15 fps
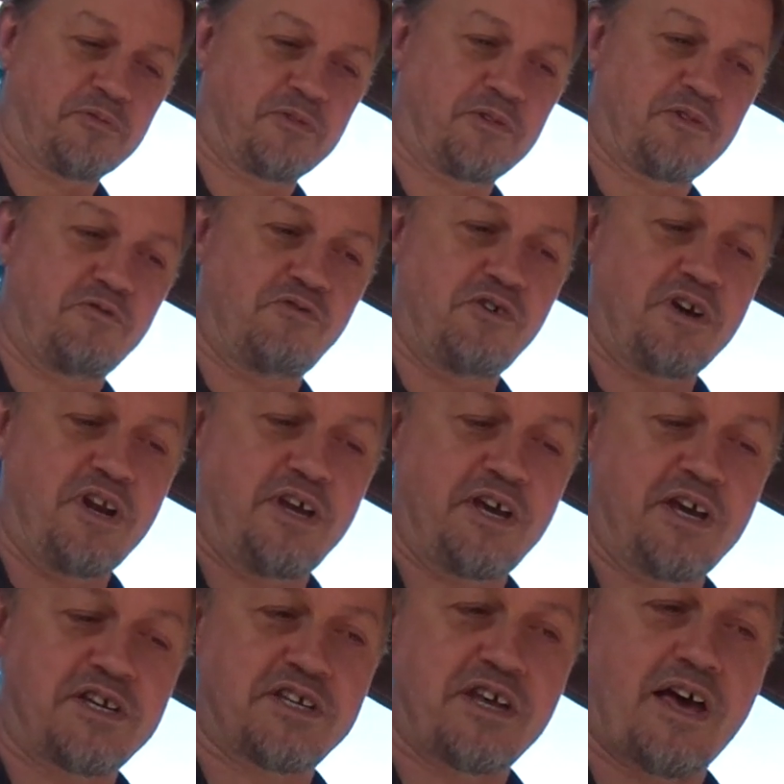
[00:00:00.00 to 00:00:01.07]
It really
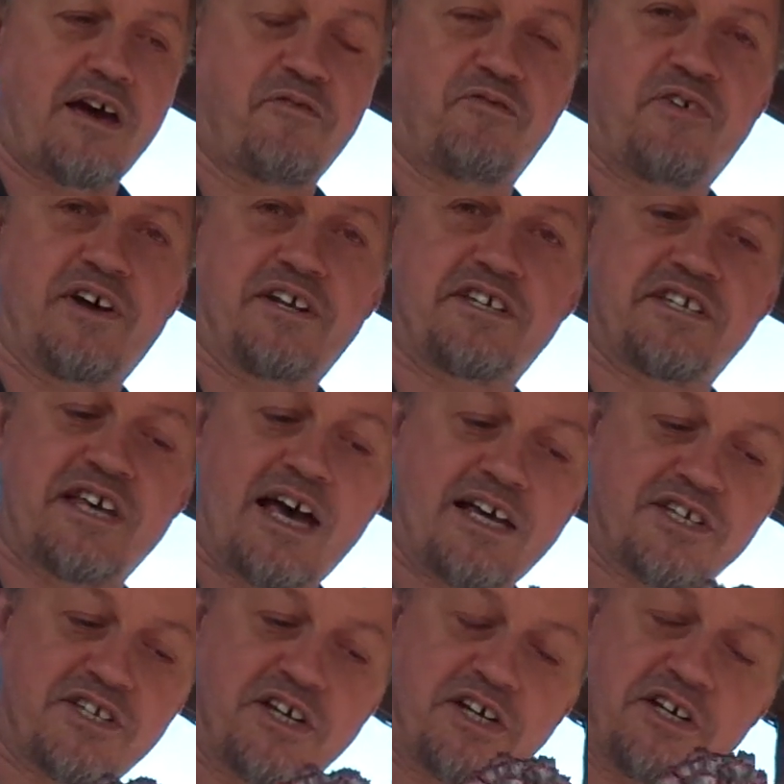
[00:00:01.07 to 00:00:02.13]
is a
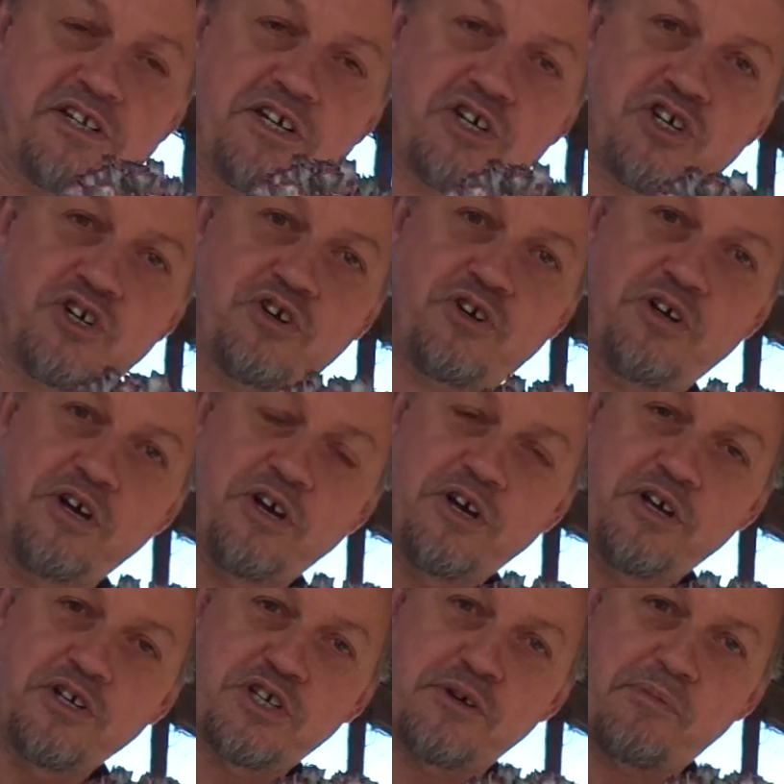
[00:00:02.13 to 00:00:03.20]
fantastic addition
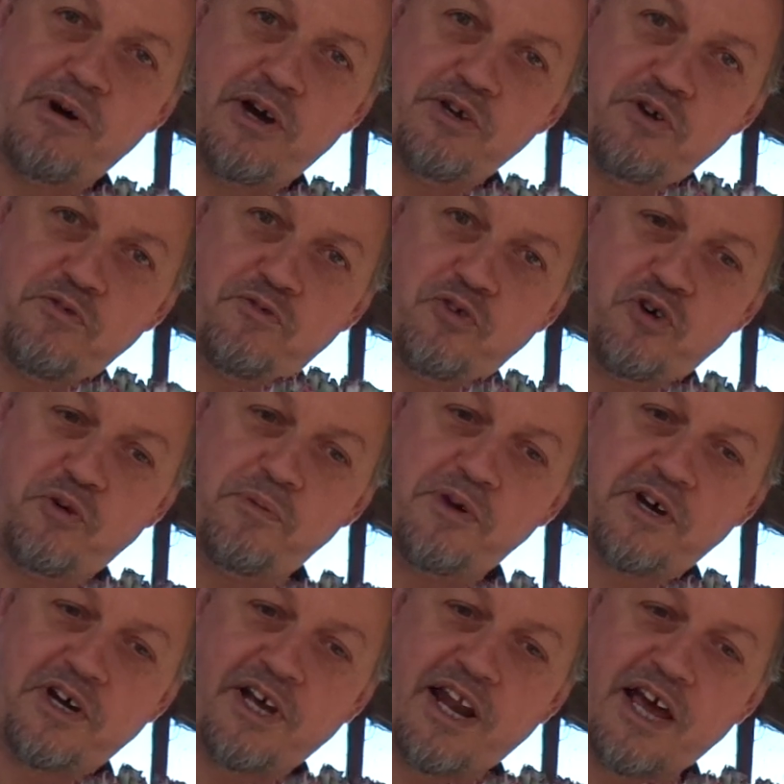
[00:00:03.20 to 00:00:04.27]
to my
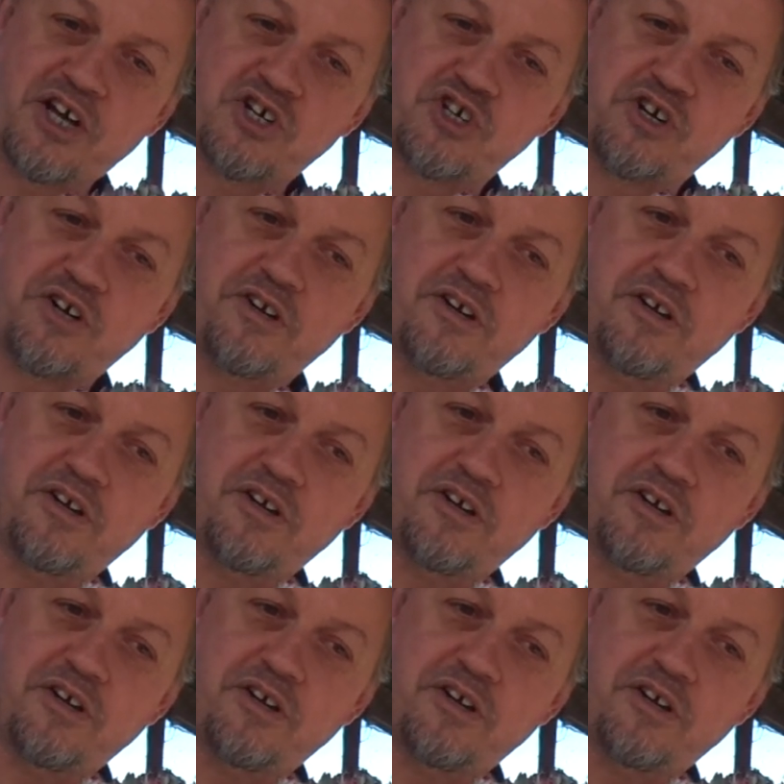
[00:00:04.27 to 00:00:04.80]
euphorbia collection.